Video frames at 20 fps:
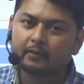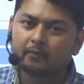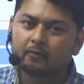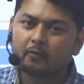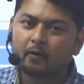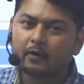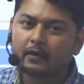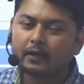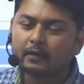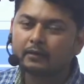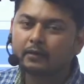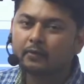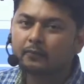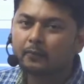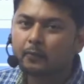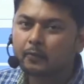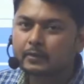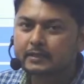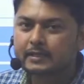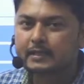what are the
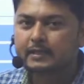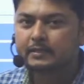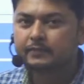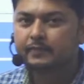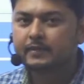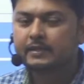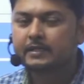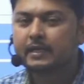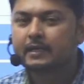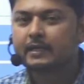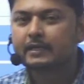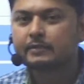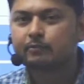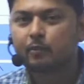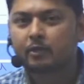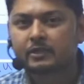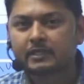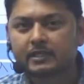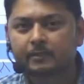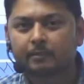forces which are
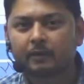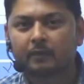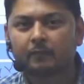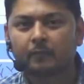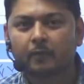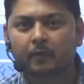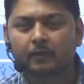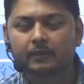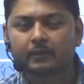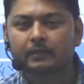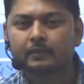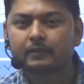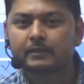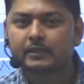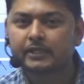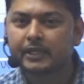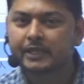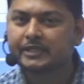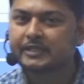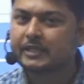responsible for the
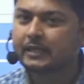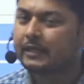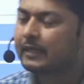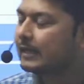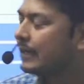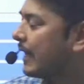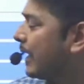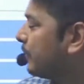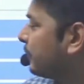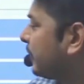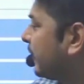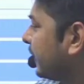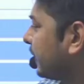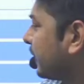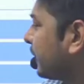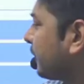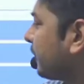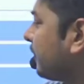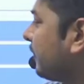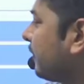change in climate?
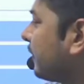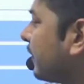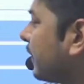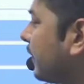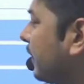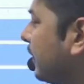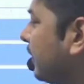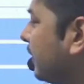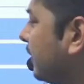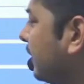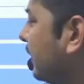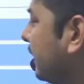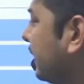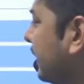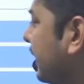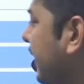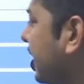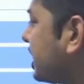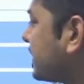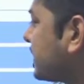
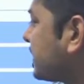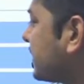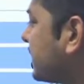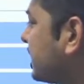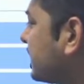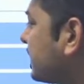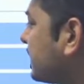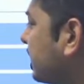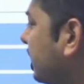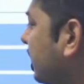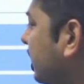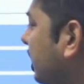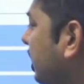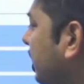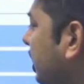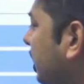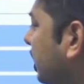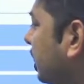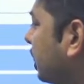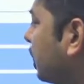Next is
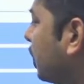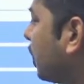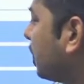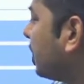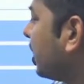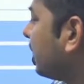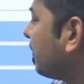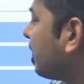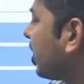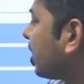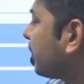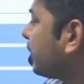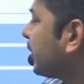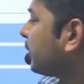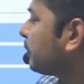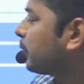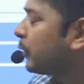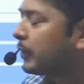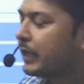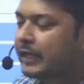global warming
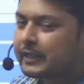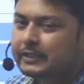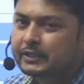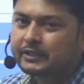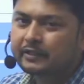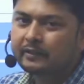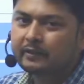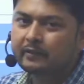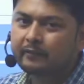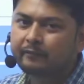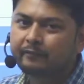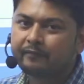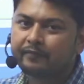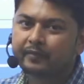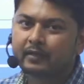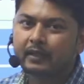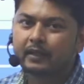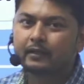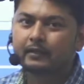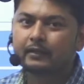potential.
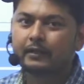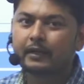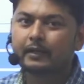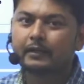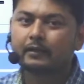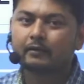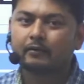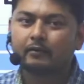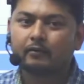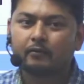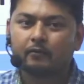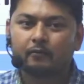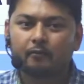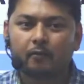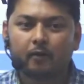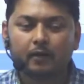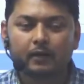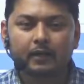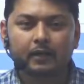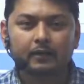That
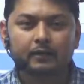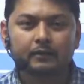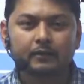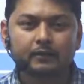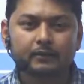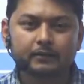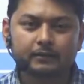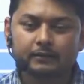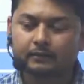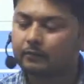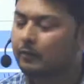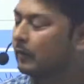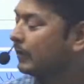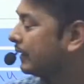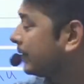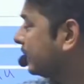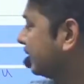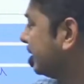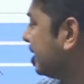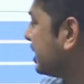what
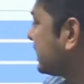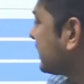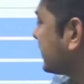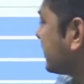these